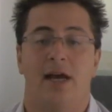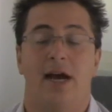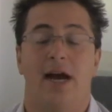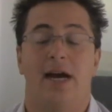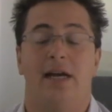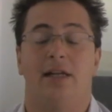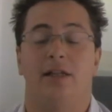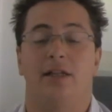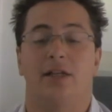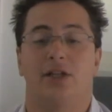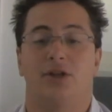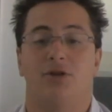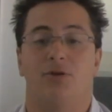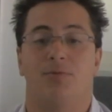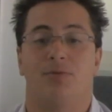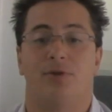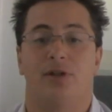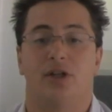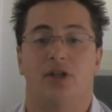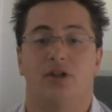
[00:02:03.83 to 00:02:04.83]
And industrial
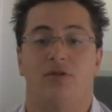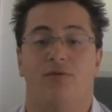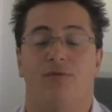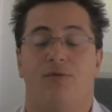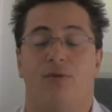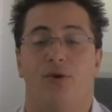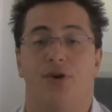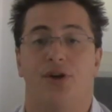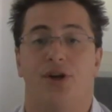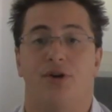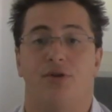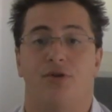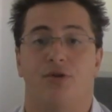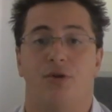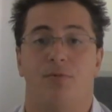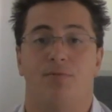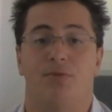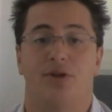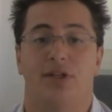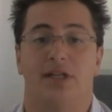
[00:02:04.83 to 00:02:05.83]
production for the year,
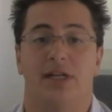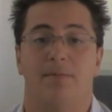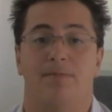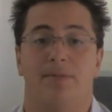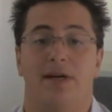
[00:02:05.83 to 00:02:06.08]
2%